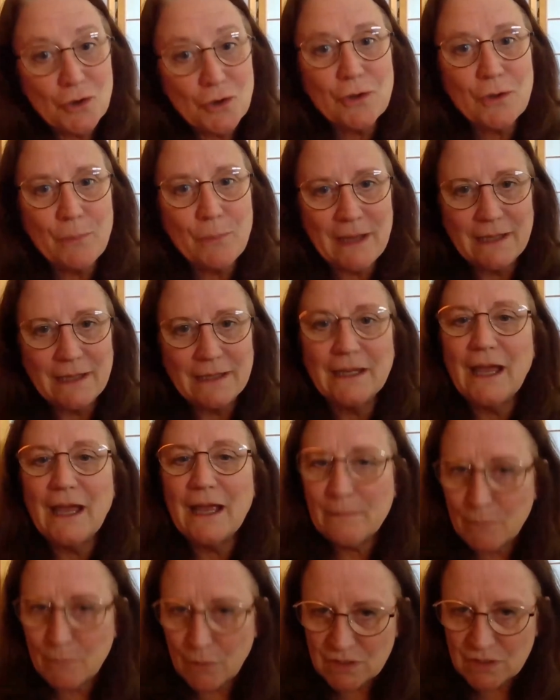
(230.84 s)
Jochebed,
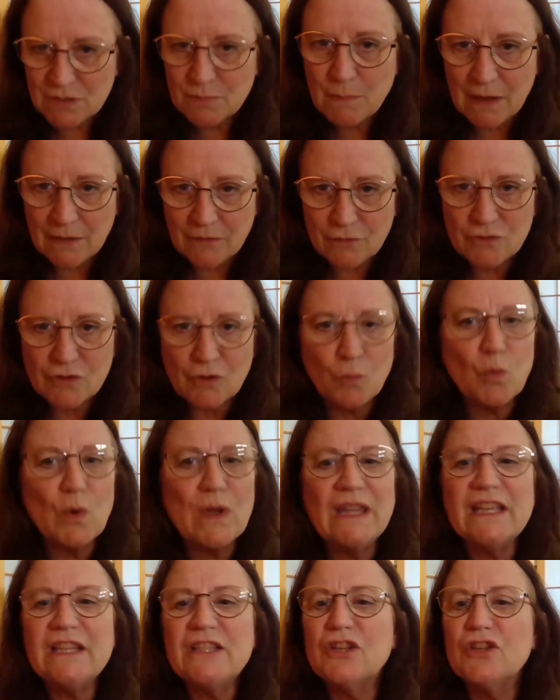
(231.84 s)
like most mothers, are
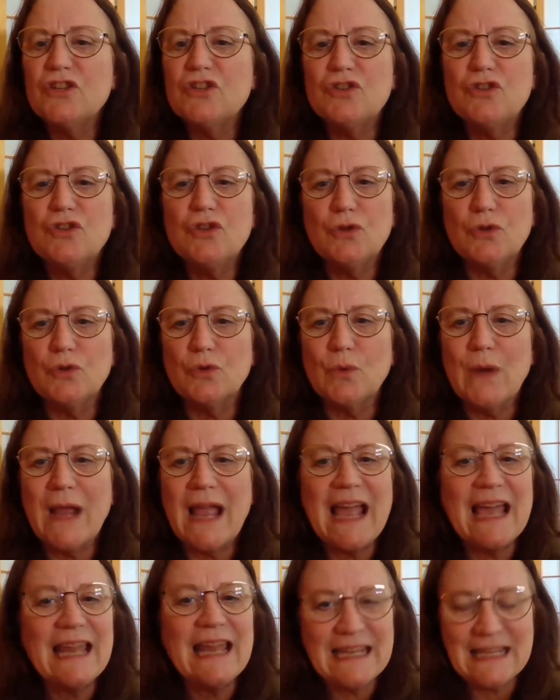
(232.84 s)
willing to
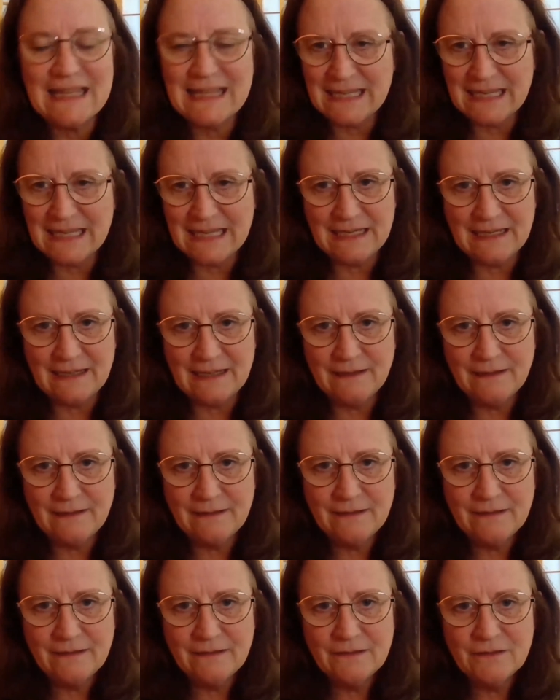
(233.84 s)
do anything
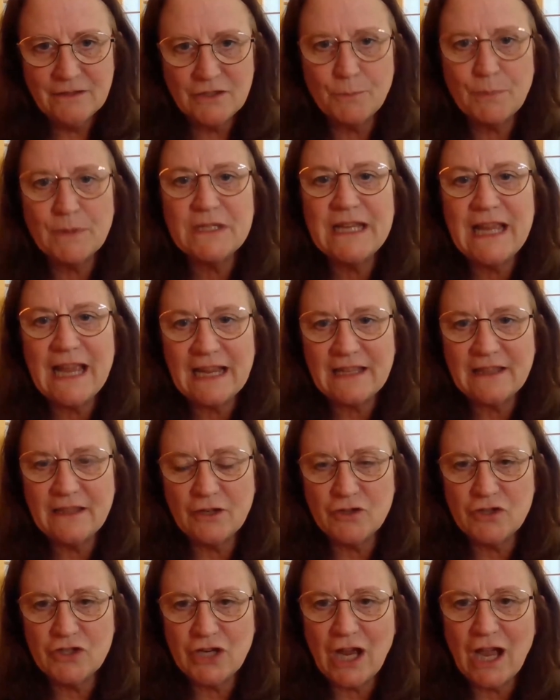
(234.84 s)
to
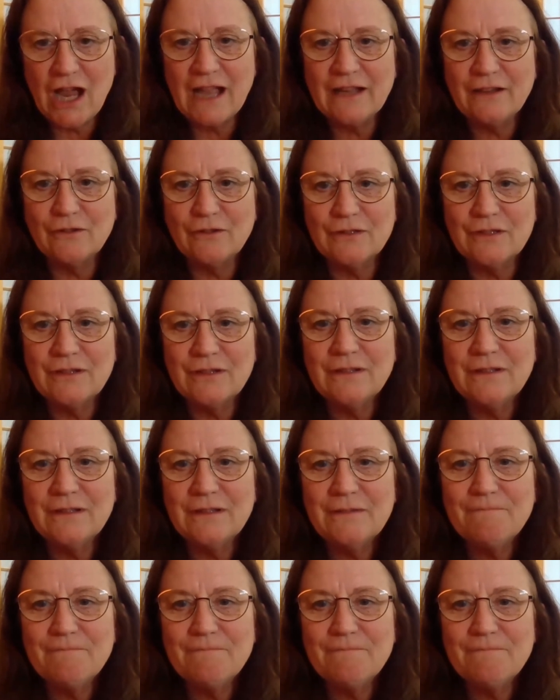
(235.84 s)
protect their child.